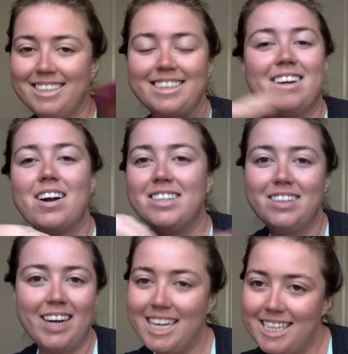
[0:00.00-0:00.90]
the cards are
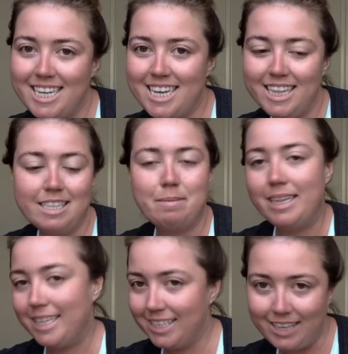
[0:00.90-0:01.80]
crazy, this
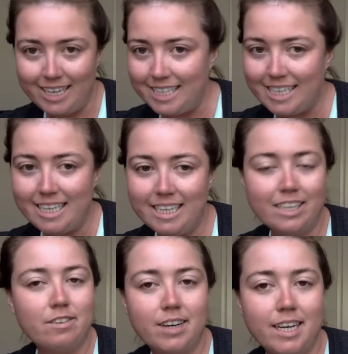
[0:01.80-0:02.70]
month is crazy,
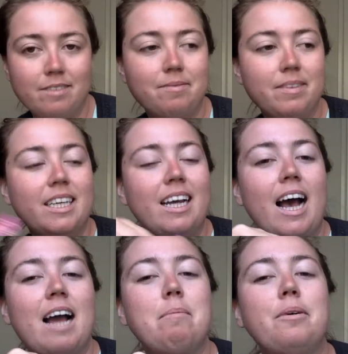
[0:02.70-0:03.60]
get over it.
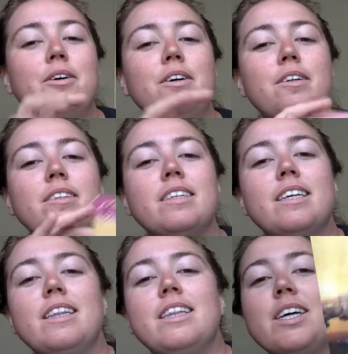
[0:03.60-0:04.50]
I pulled
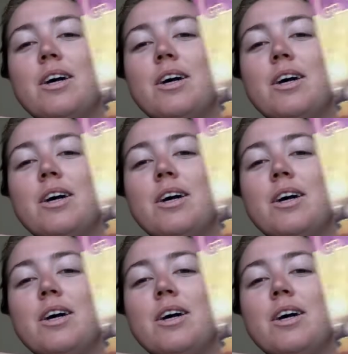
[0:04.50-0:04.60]
the